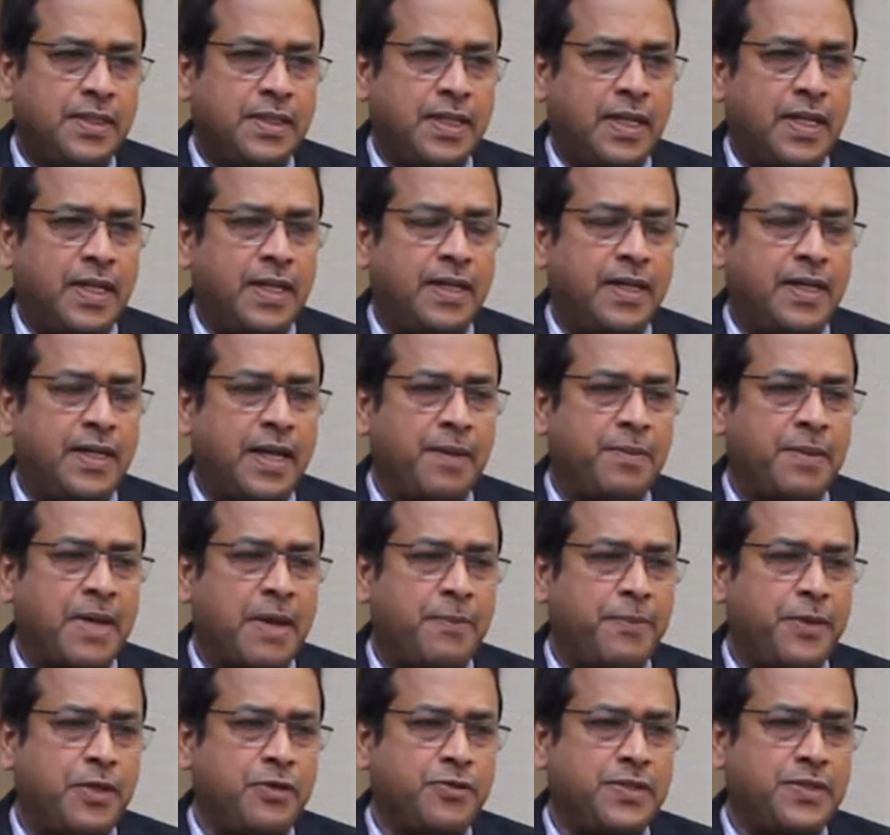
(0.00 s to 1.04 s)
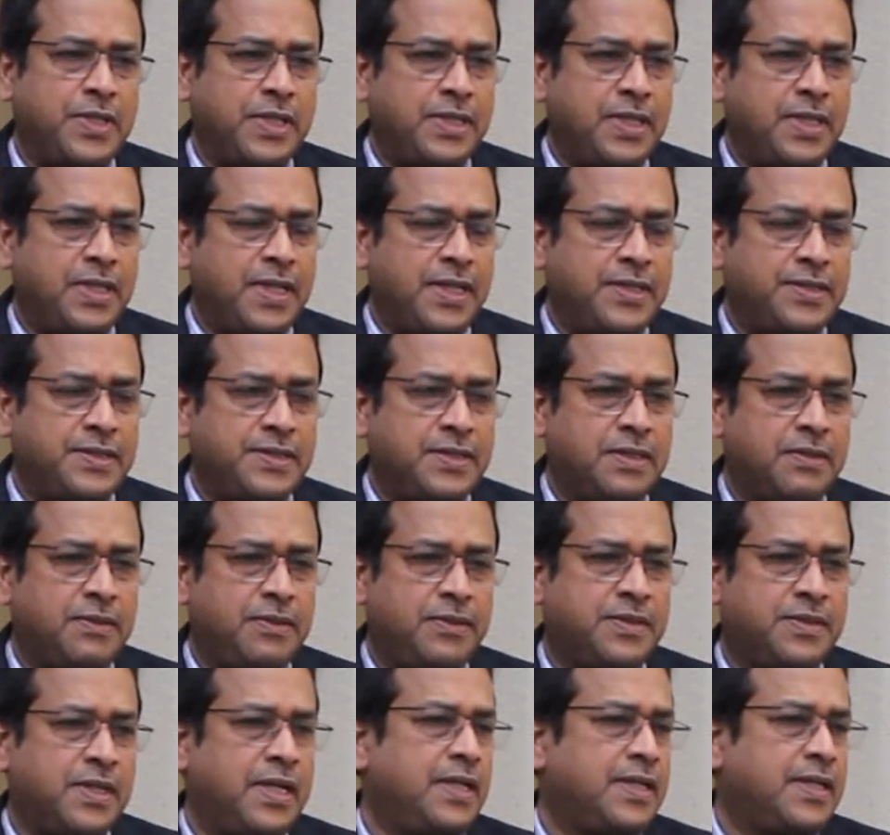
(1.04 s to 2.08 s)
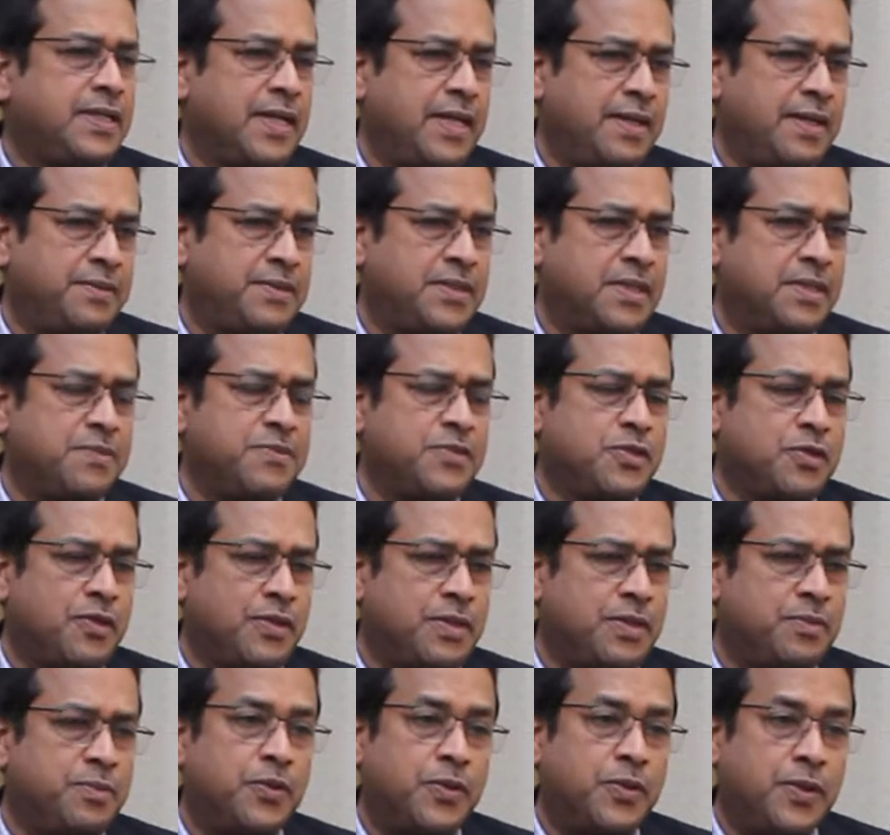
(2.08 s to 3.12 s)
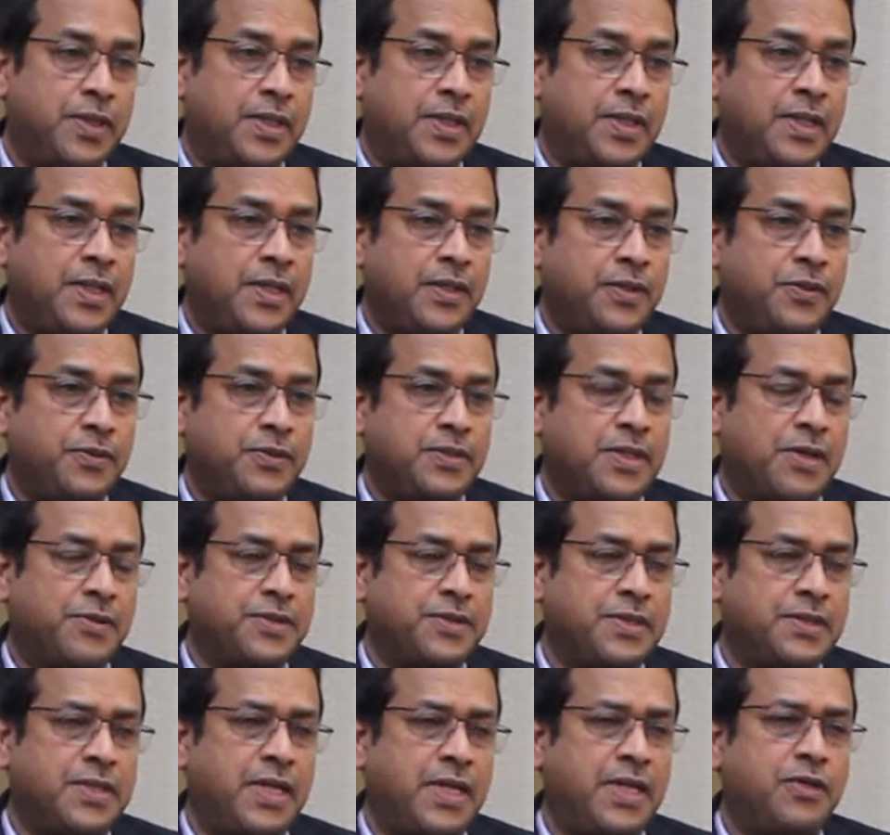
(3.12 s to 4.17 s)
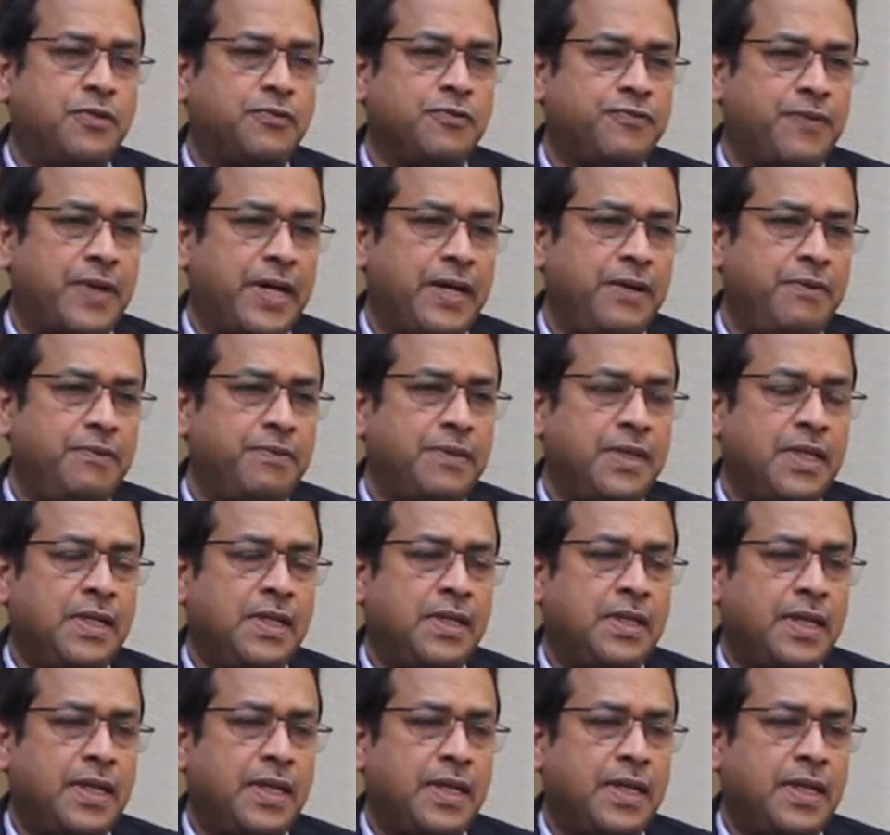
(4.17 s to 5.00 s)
And I'm happy to say that I served 3 terms on the board, 2003 to 5,